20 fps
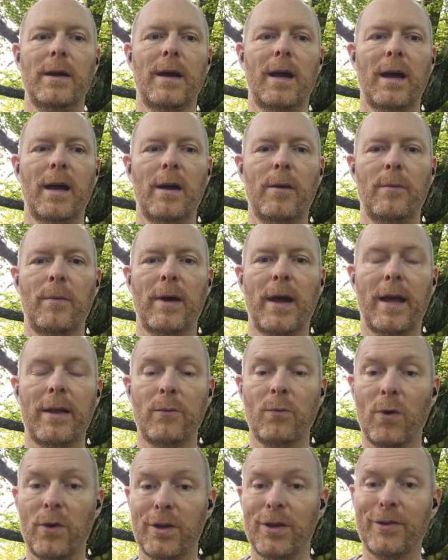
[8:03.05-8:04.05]

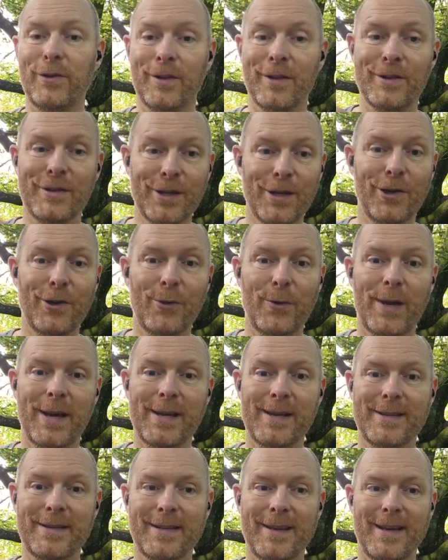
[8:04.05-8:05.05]
And what you can do
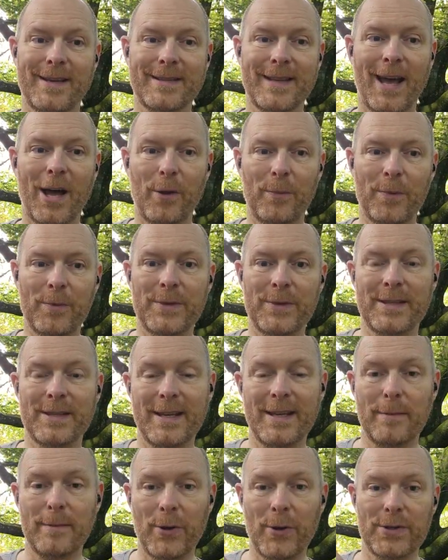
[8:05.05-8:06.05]
is help them to
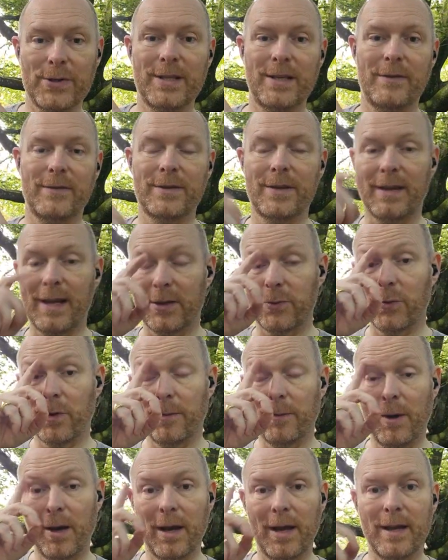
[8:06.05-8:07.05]
see the positive. So that's
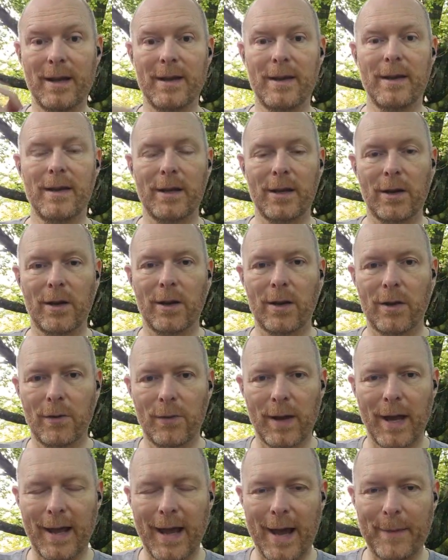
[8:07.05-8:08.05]
what my
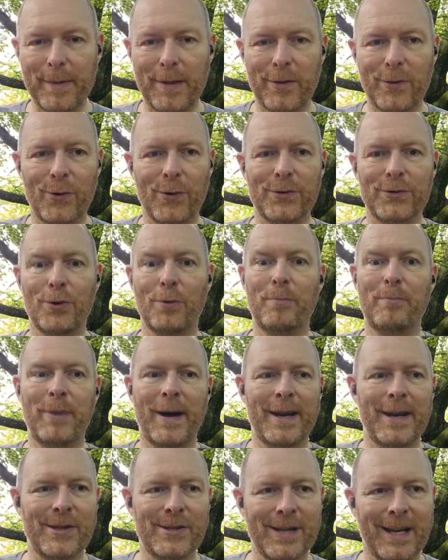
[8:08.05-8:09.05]
create happy thoughts or
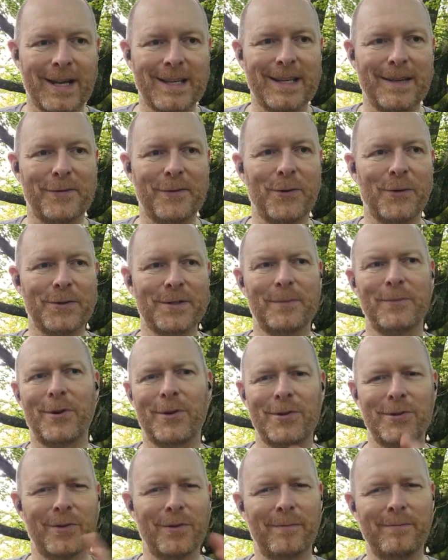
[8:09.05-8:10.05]
banish negative thoughts, I'm not
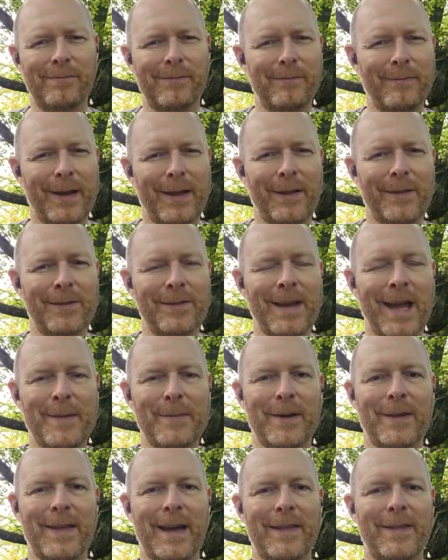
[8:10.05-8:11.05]
sure about the
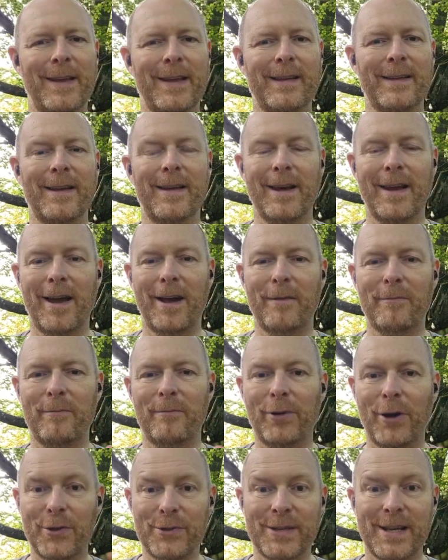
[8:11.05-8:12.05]
naming of that thing,
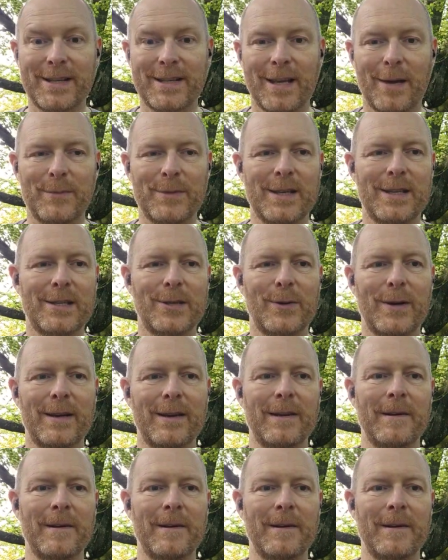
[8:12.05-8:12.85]
process comes into it.